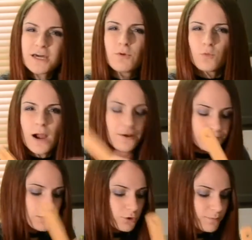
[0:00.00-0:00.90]
them around
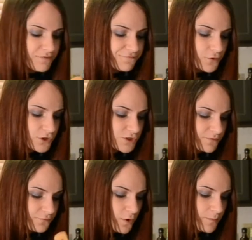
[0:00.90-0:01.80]
a little bit first
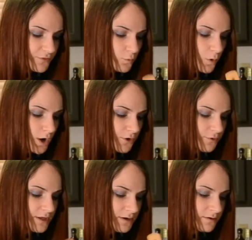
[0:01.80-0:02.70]
before I put the
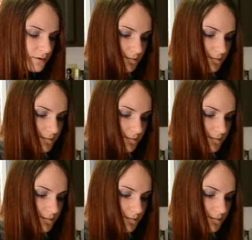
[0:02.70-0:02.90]
water in.